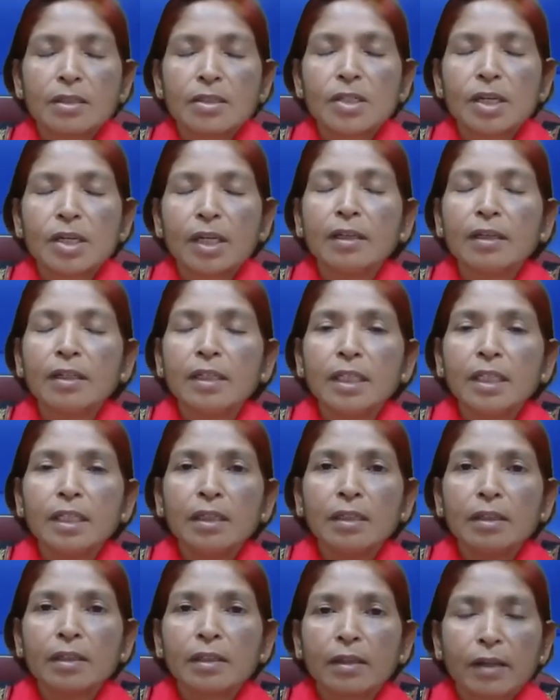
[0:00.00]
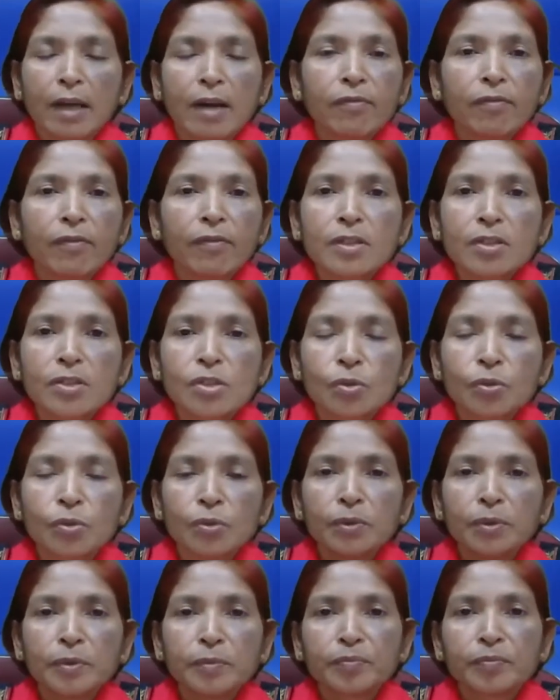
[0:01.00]
generally refers
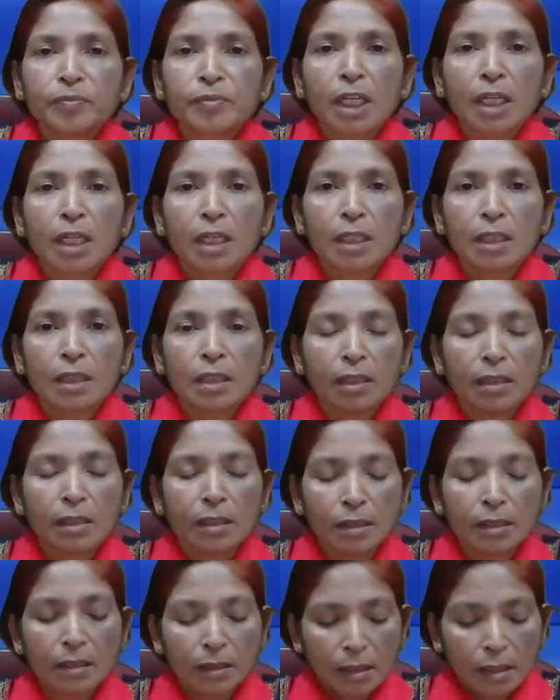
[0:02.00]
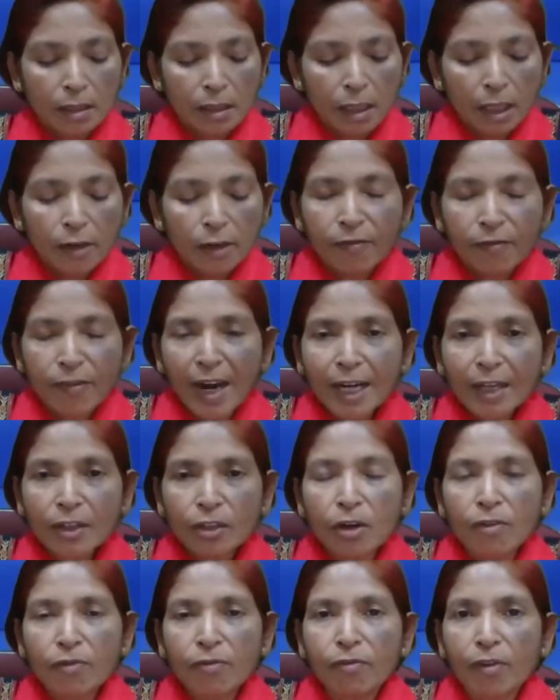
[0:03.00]
to the effect
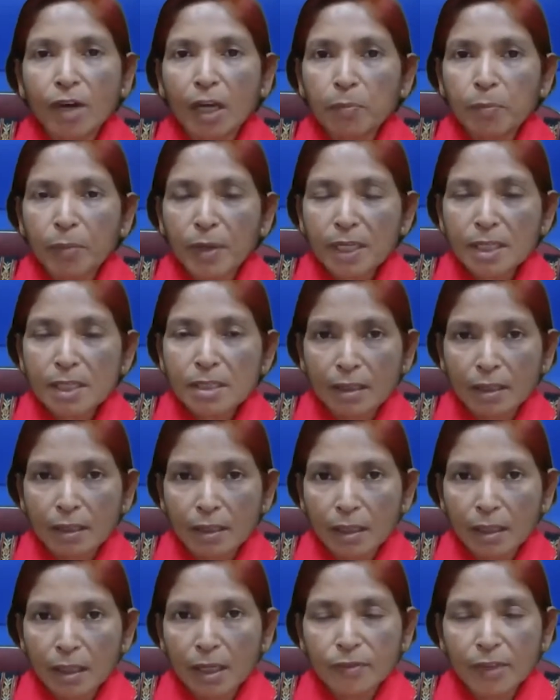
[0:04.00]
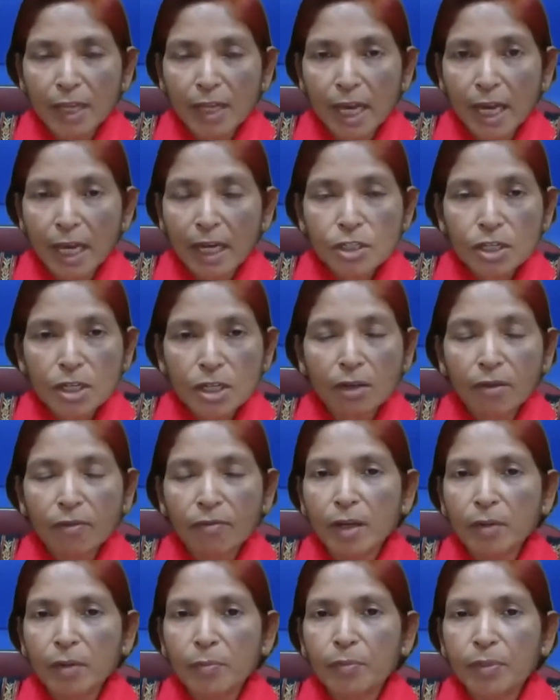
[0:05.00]
of one person. If the action of
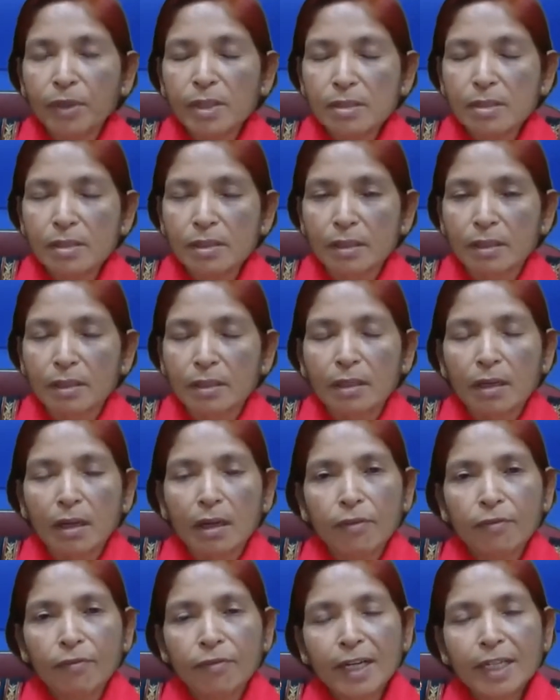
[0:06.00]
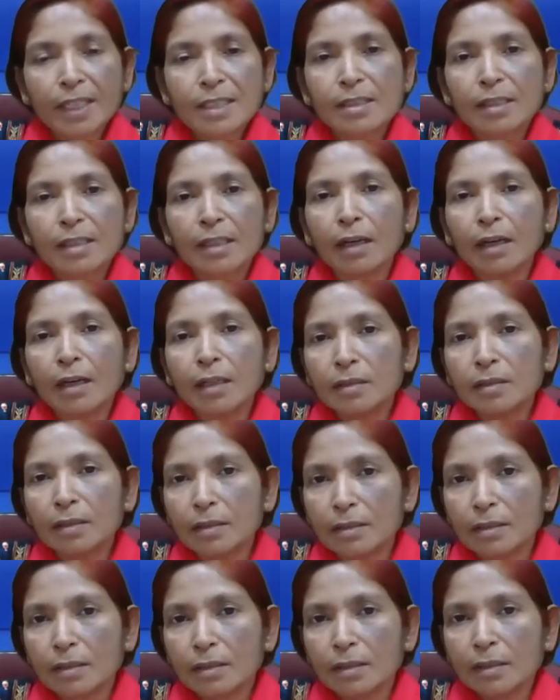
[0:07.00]
one person affects the
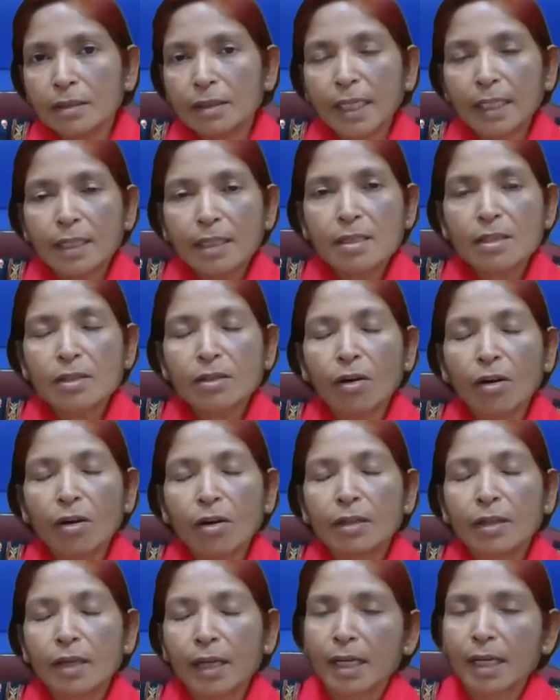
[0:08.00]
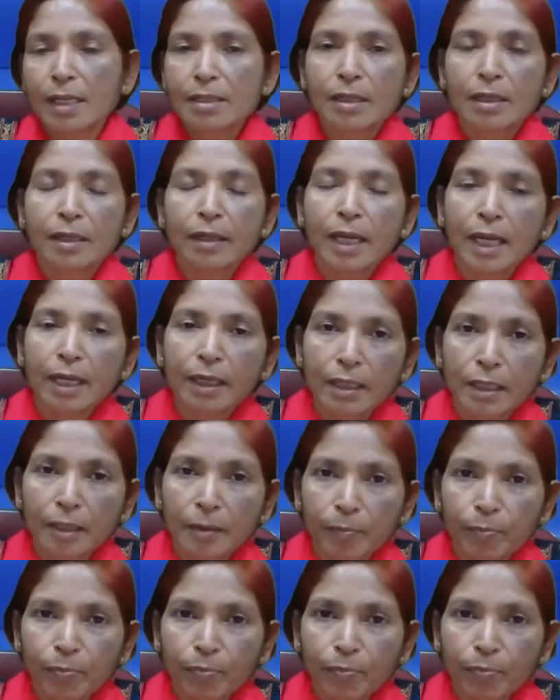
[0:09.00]
other, that is called externality.